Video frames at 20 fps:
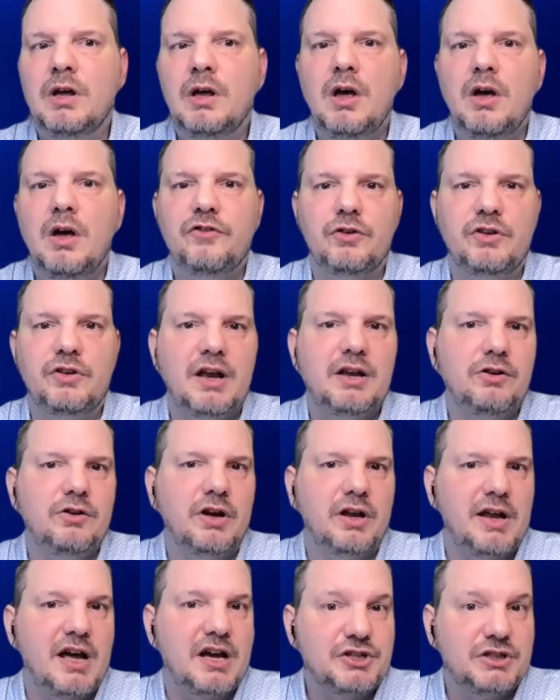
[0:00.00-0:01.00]
So then you
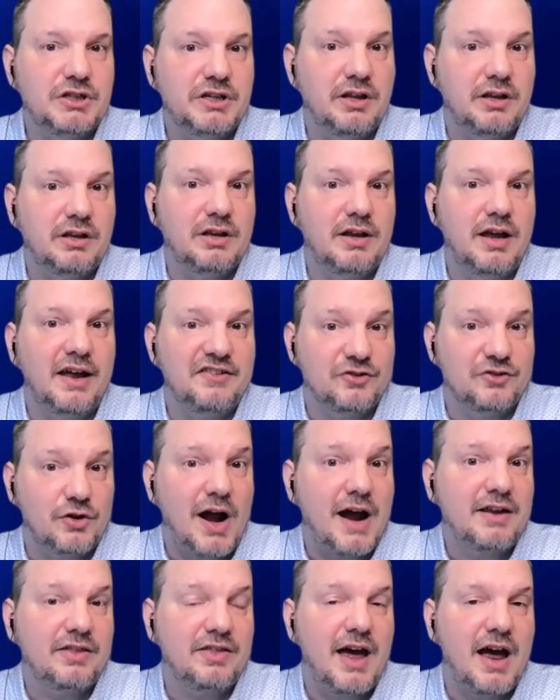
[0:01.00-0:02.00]
can actually then
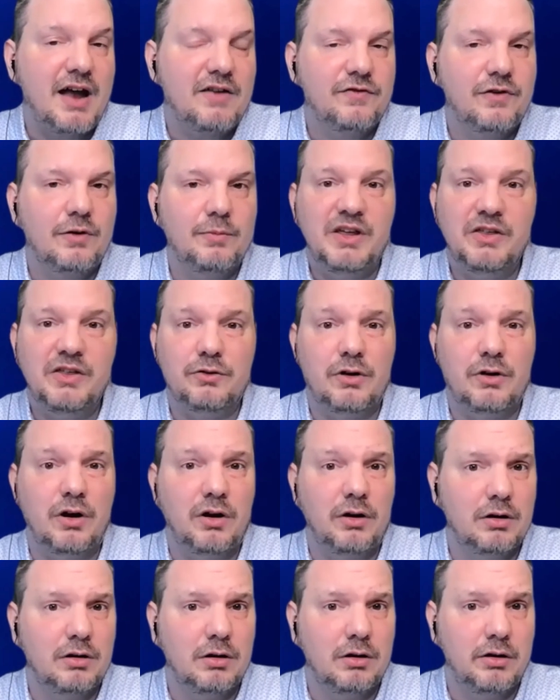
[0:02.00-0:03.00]
extract that from either
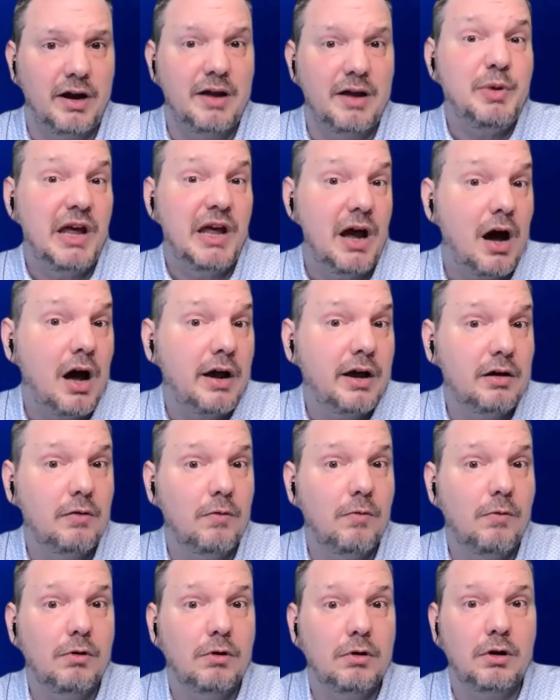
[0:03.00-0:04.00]
our API
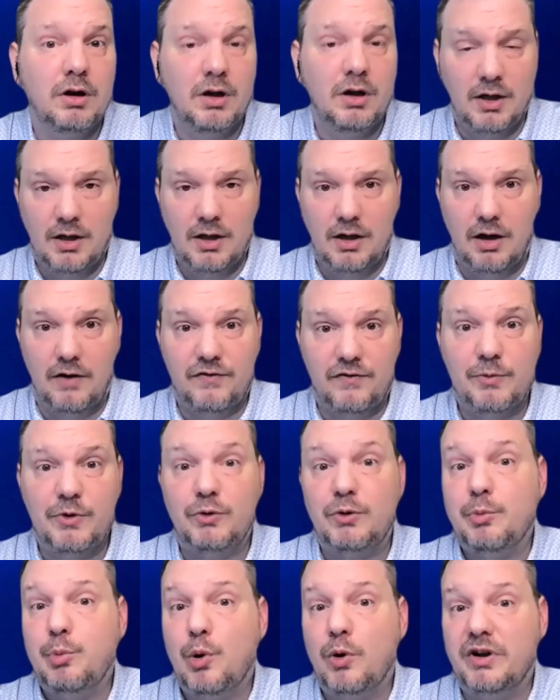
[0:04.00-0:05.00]
or from the
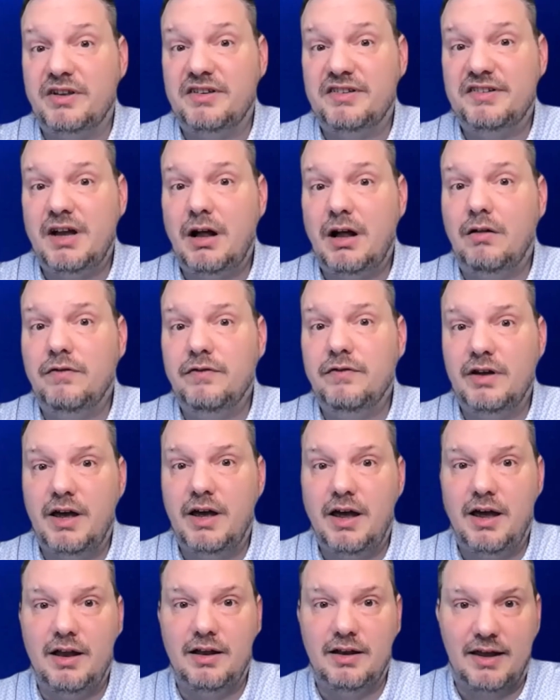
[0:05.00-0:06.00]
report itself
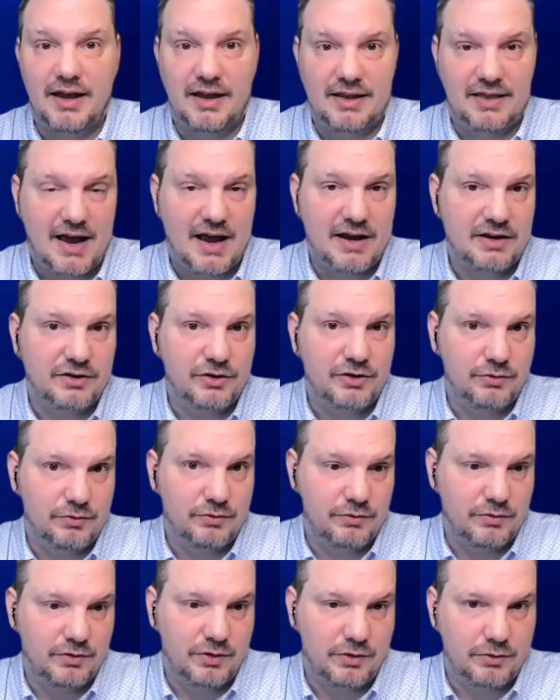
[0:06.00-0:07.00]
and get that
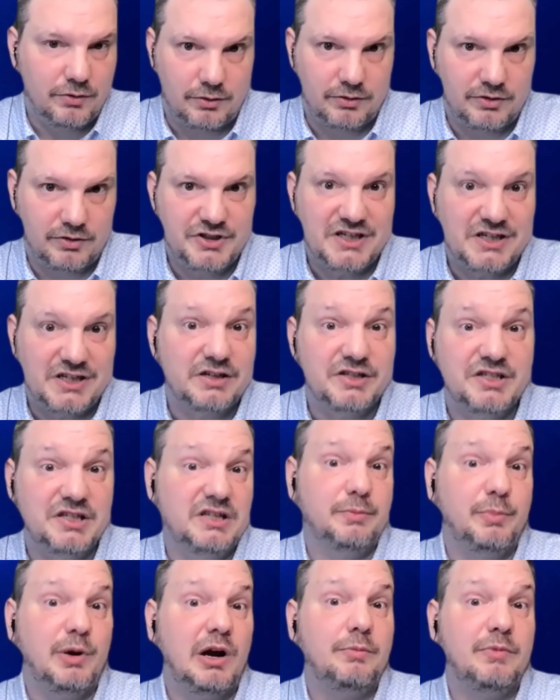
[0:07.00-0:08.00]
into your GRC
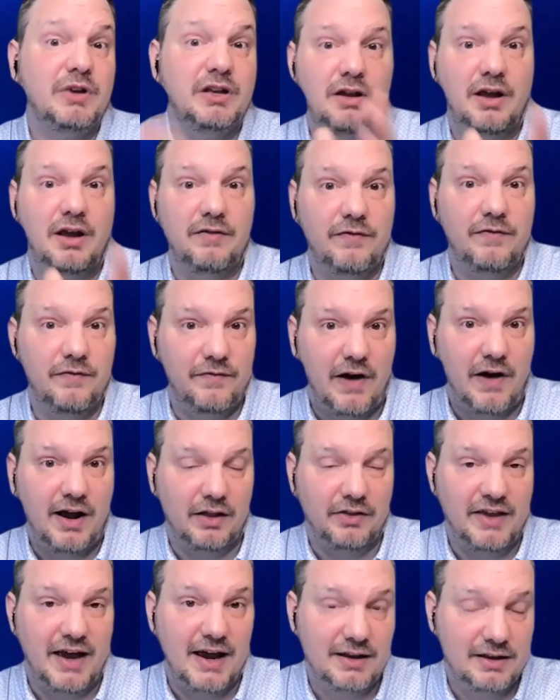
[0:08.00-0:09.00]
department and file
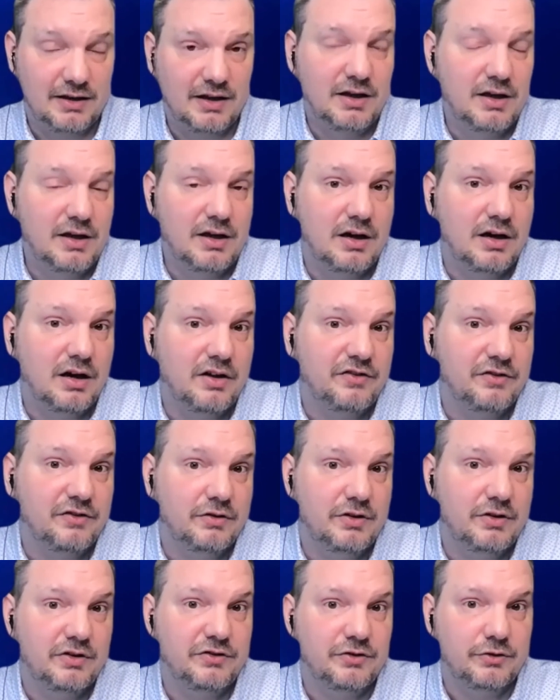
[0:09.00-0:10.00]
that. So
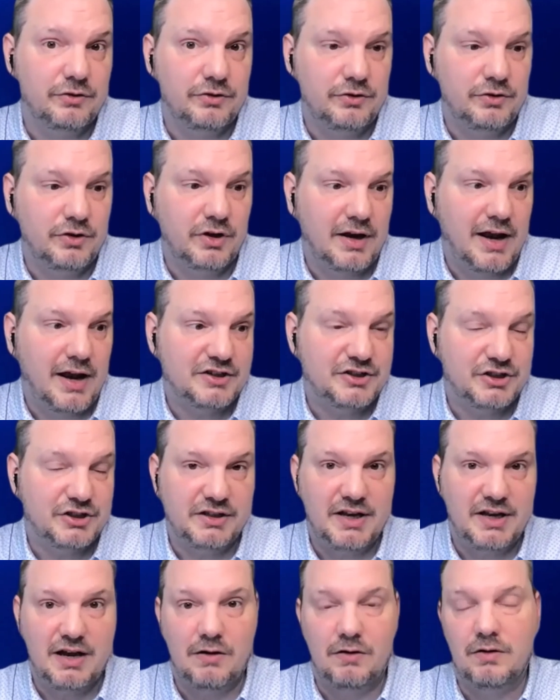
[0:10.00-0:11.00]
you can actually
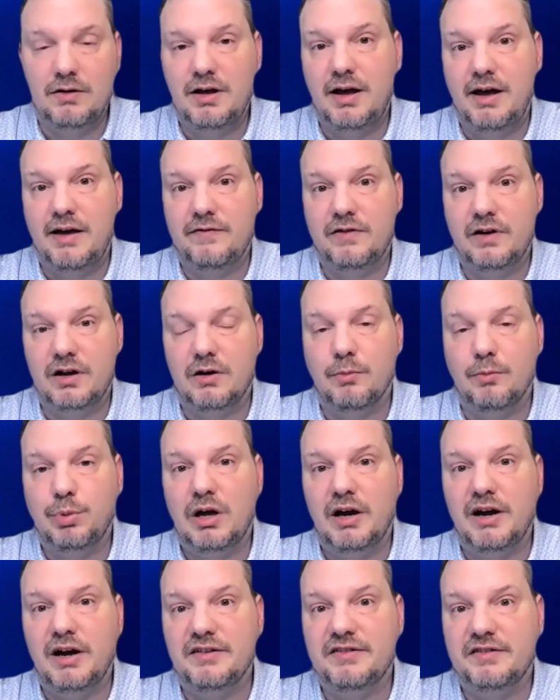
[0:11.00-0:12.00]
now have a
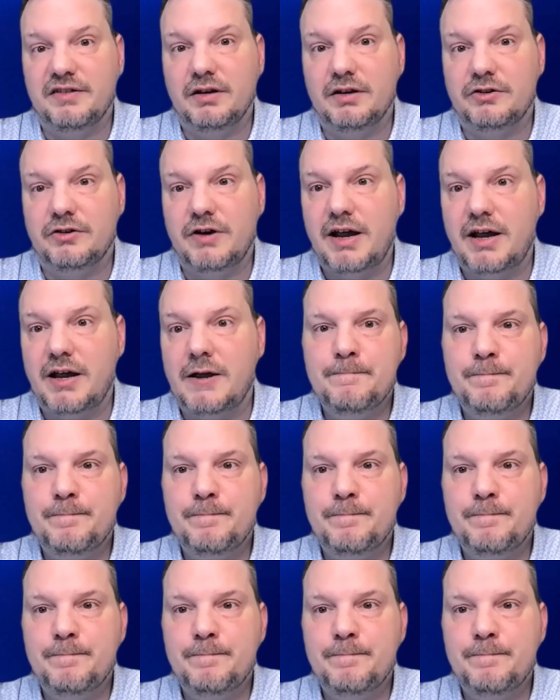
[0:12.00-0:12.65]
compliance tracking.